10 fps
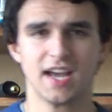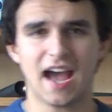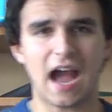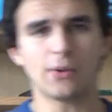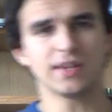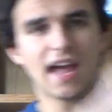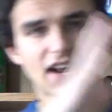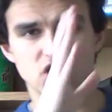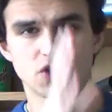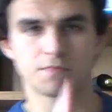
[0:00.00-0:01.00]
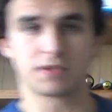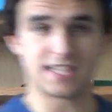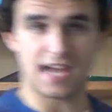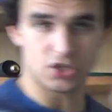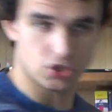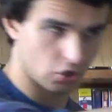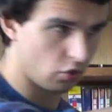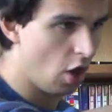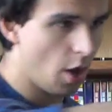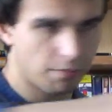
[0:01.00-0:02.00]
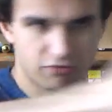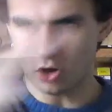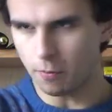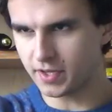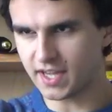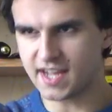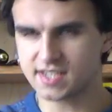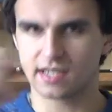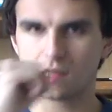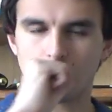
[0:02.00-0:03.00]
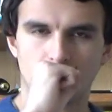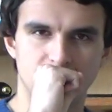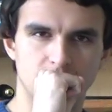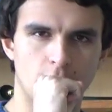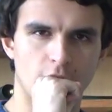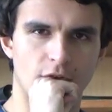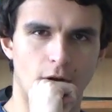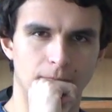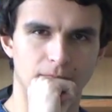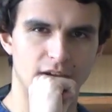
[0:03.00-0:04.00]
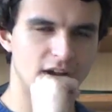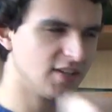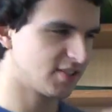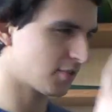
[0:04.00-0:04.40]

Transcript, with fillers: how an action potential propagates along a neuron. So